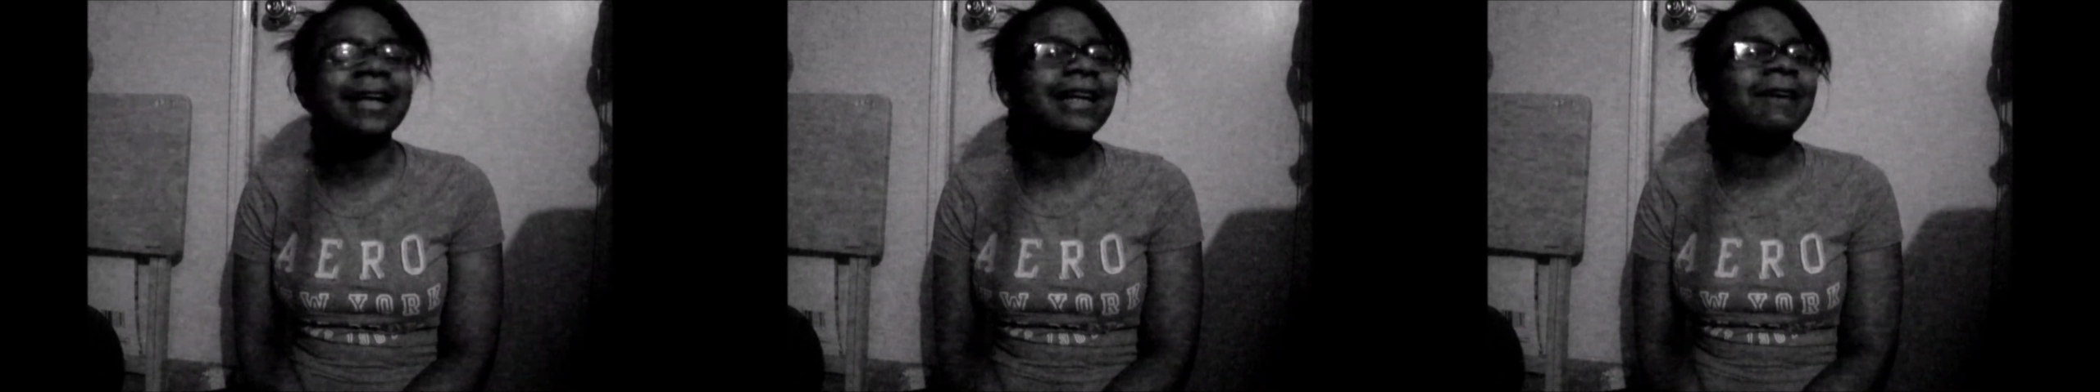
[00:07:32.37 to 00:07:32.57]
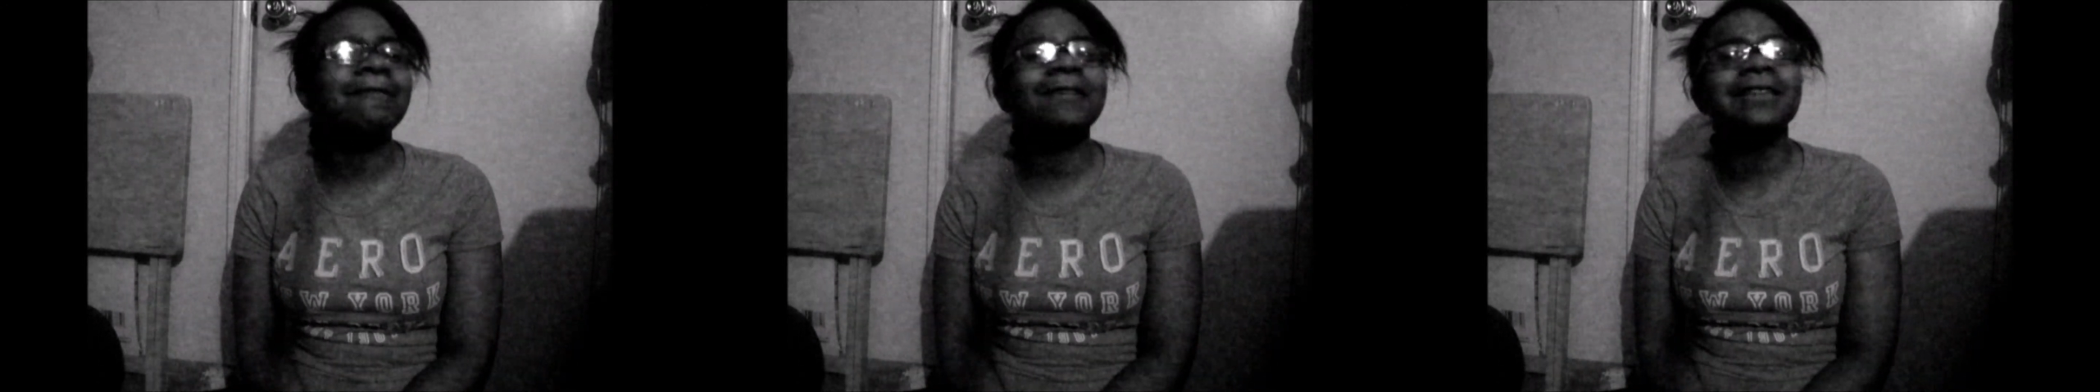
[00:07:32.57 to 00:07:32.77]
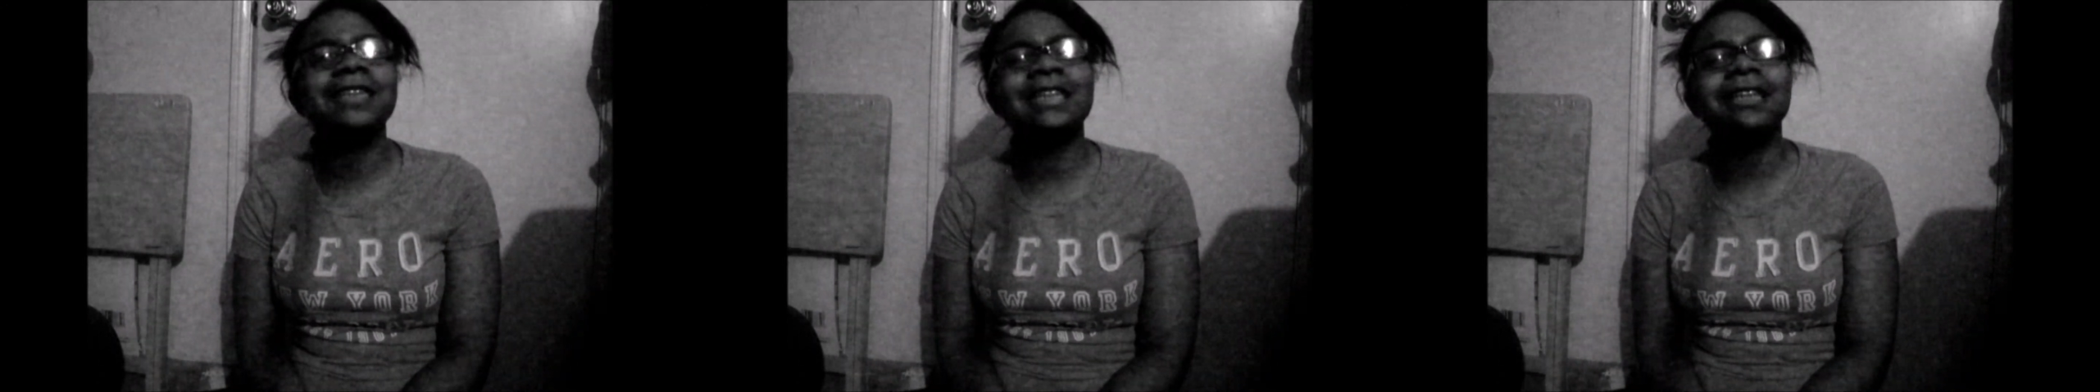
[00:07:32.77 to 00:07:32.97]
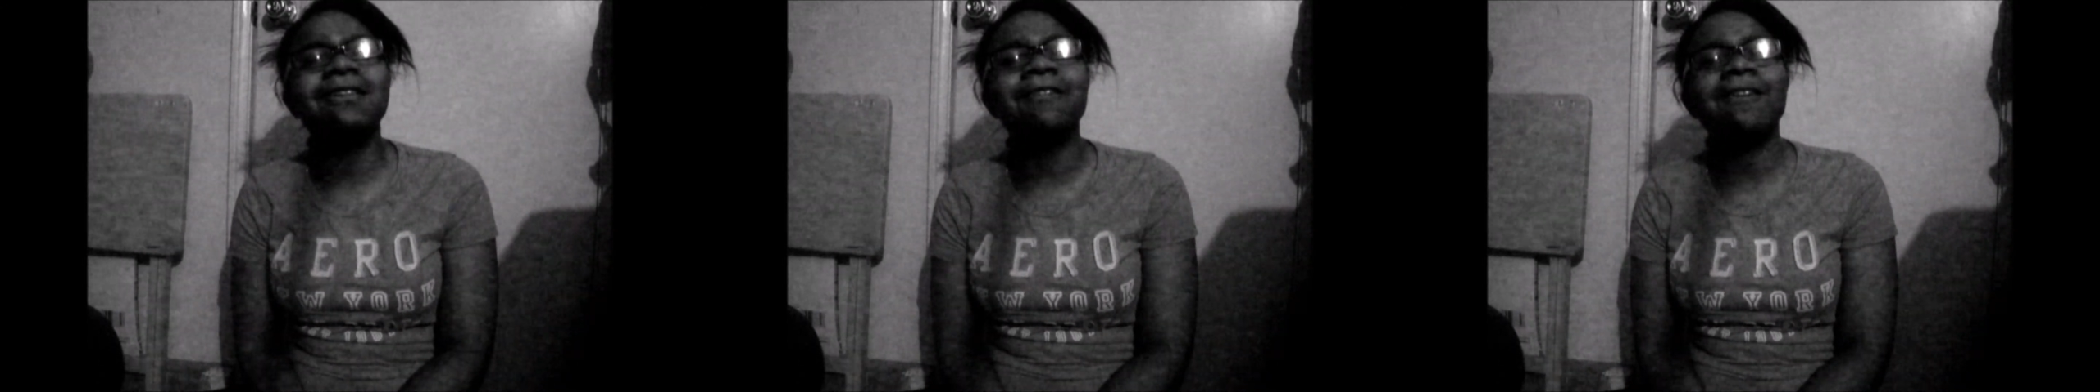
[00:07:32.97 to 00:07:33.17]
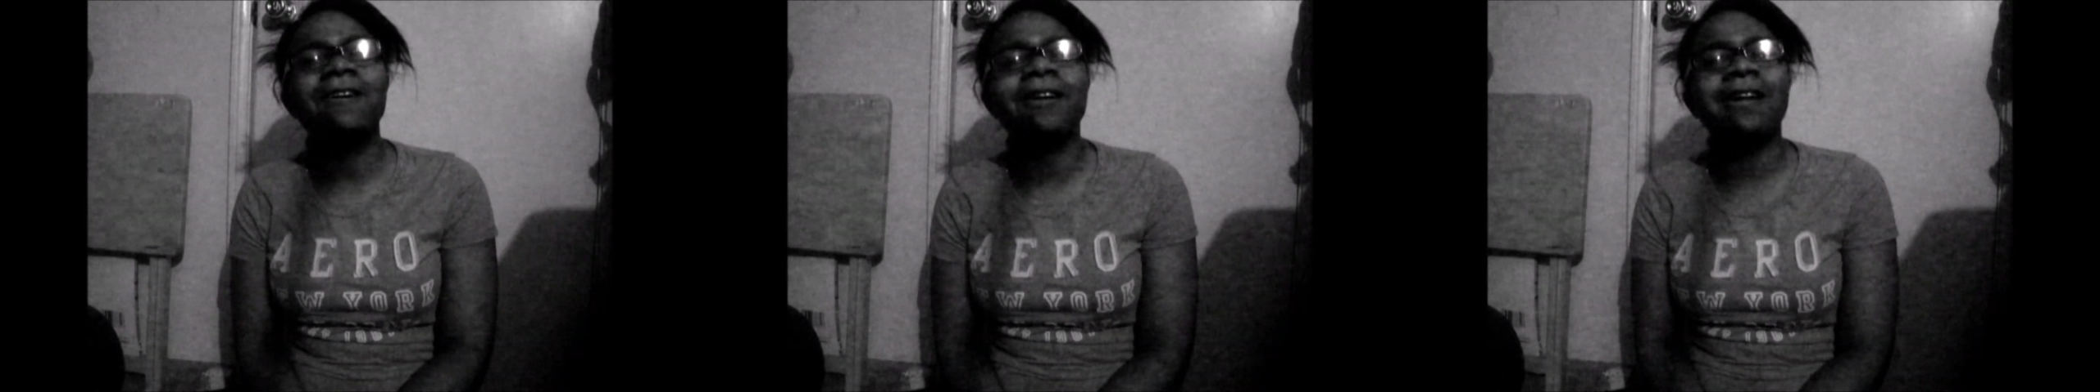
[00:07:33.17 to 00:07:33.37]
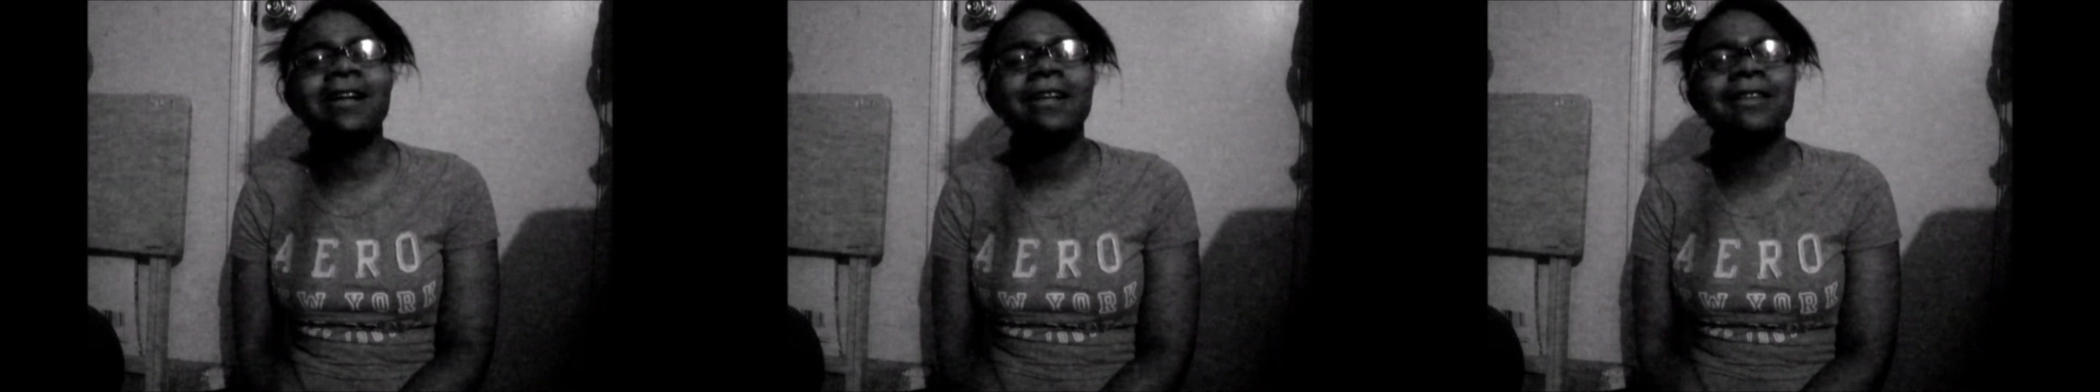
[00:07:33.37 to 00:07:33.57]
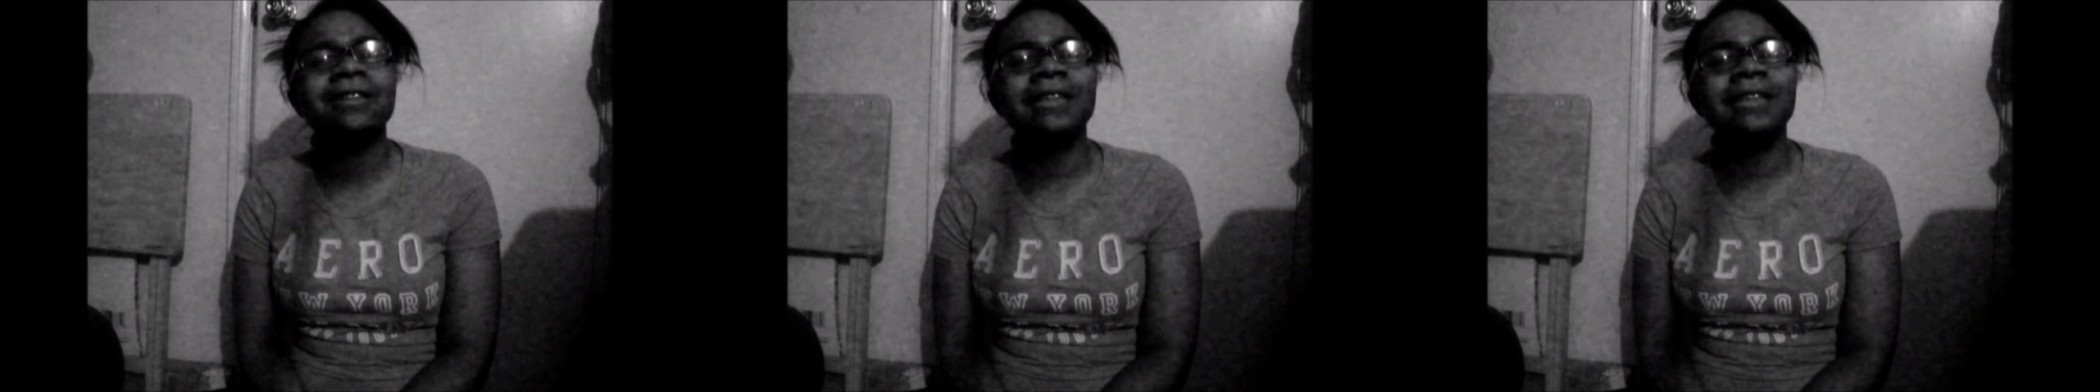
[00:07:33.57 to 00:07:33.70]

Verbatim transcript: and I will see you all